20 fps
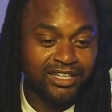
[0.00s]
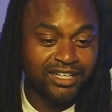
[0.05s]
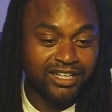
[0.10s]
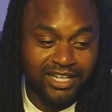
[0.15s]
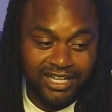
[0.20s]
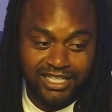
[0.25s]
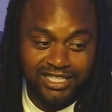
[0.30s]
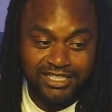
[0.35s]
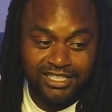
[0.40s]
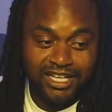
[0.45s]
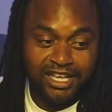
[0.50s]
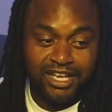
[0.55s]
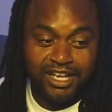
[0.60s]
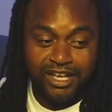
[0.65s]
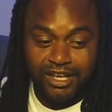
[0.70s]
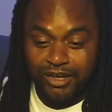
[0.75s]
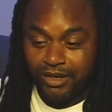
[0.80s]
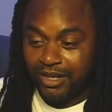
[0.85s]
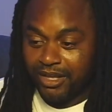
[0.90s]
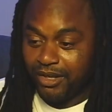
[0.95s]
Because
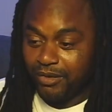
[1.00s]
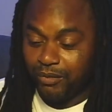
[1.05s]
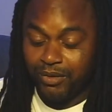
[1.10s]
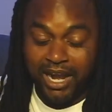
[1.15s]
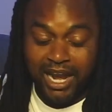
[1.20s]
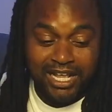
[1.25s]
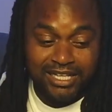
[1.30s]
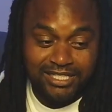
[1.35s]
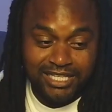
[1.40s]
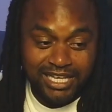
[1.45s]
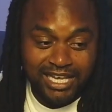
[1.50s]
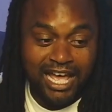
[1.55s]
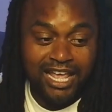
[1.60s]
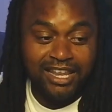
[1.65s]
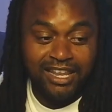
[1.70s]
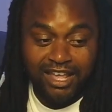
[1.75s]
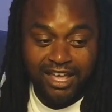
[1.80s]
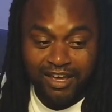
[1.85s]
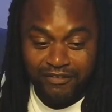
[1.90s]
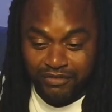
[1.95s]
when I say
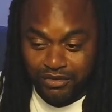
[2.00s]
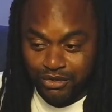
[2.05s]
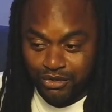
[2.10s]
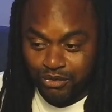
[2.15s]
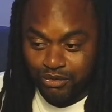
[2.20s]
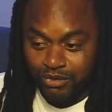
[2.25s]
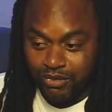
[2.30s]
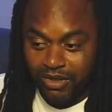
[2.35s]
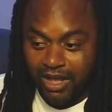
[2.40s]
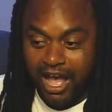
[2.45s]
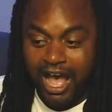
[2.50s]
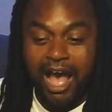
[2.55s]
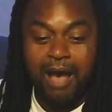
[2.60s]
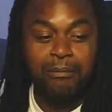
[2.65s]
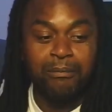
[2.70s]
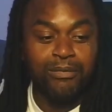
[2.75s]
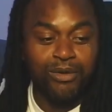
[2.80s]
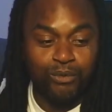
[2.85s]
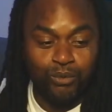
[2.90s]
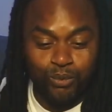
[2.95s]
I love you,
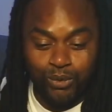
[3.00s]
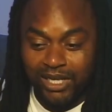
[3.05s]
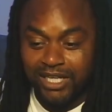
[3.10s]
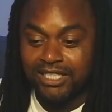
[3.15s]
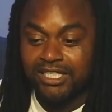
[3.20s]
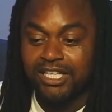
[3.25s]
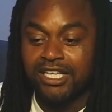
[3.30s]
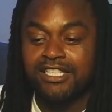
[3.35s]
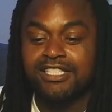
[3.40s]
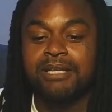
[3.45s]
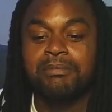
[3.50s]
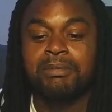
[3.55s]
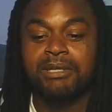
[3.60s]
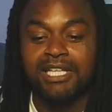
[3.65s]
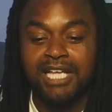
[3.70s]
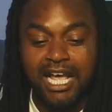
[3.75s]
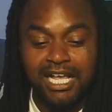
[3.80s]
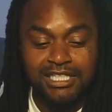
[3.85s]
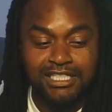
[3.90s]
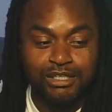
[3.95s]
I'm willing to accept the
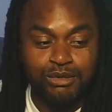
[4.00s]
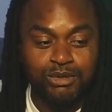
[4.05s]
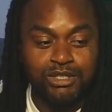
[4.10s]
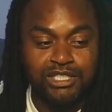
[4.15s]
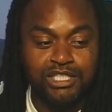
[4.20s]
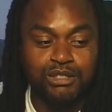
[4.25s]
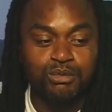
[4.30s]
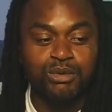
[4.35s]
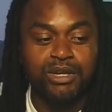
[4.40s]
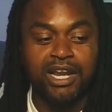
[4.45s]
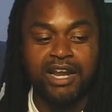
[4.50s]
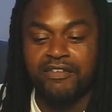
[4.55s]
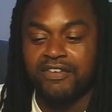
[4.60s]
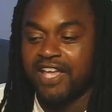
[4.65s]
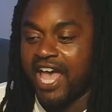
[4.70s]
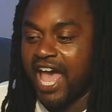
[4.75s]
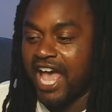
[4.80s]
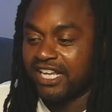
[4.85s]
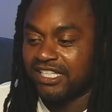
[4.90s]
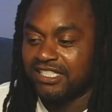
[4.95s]
consequences with
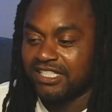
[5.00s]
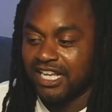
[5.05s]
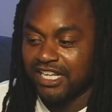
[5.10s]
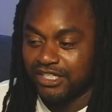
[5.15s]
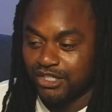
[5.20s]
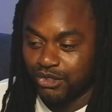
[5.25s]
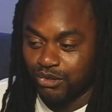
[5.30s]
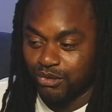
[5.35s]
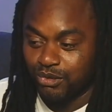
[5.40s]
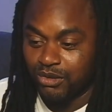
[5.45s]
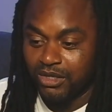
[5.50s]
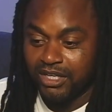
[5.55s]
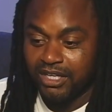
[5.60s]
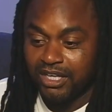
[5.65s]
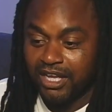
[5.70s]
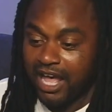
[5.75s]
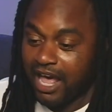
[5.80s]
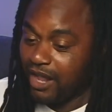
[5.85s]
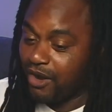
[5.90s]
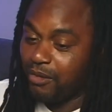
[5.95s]
every action I do.
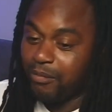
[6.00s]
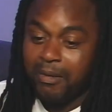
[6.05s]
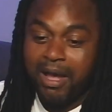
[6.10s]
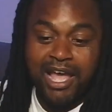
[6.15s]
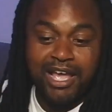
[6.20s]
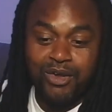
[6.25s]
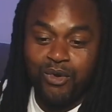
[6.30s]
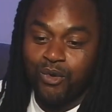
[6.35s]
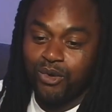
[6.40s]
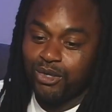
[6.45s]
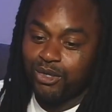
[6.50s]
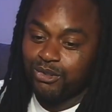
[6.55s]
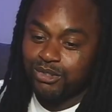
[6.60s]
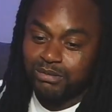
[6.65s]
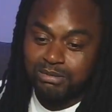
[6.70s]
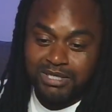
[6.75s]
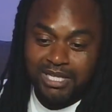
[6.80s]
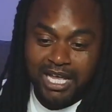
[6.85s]
I don't mind going through some